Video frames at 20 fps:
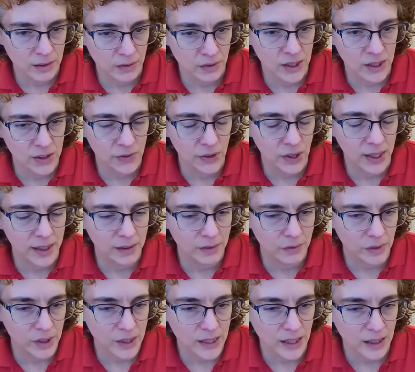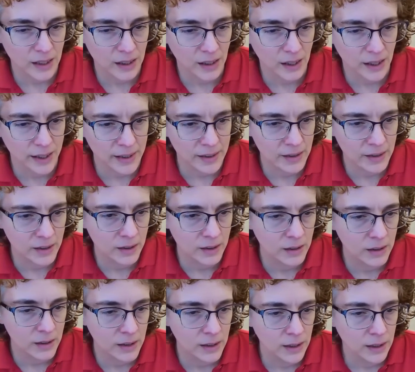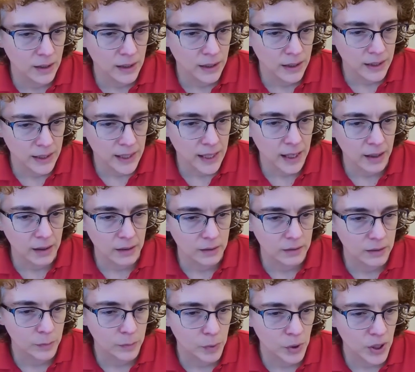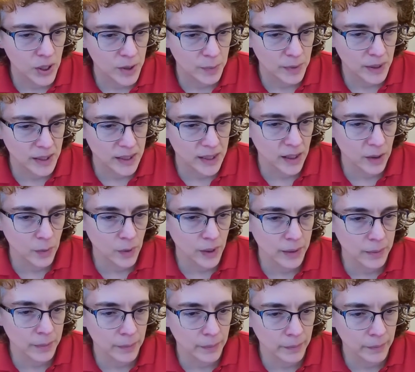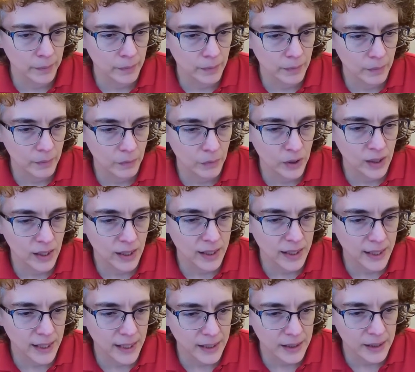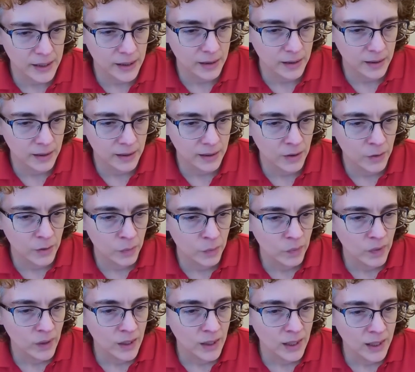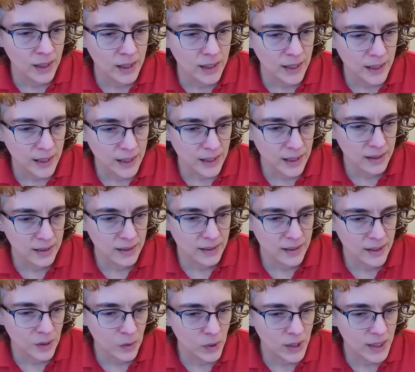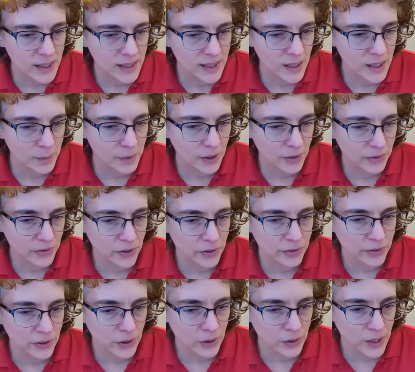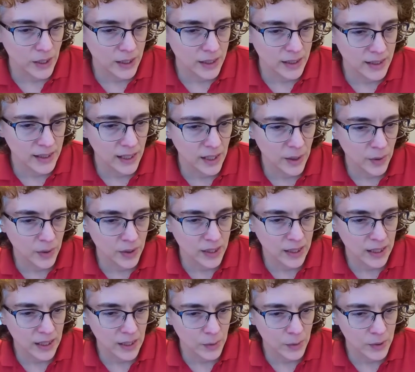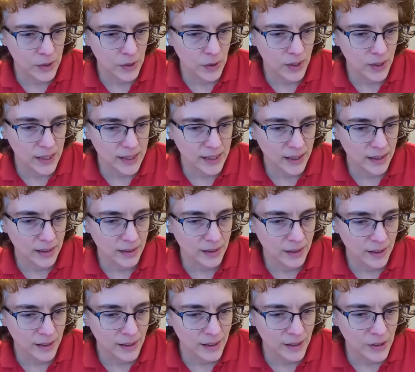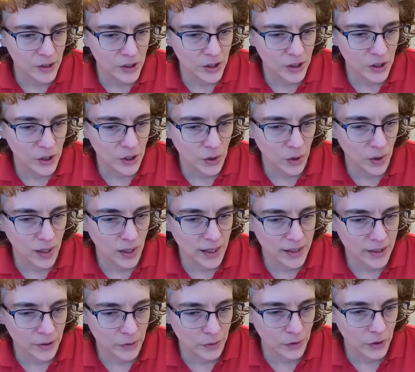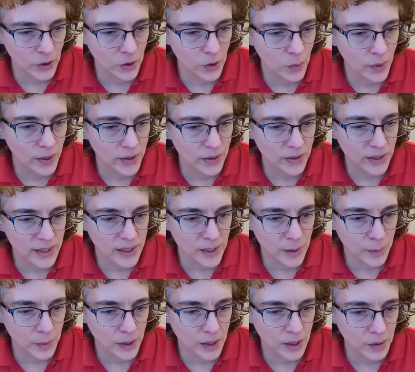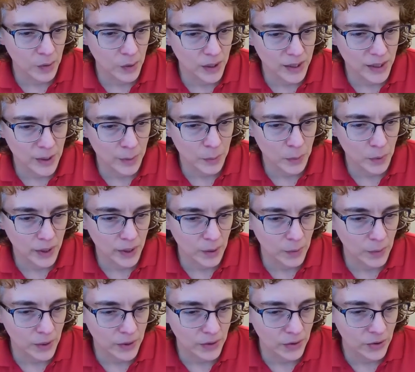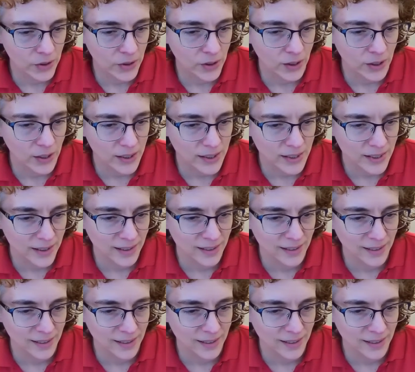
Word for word: That's fine. Is it a client? Yeah, a prospect, anyway. What kind of case? He didn't want to tell me over the phone. Said I would think he was crazy. So I don't know whether it's someone I will end up working with or not.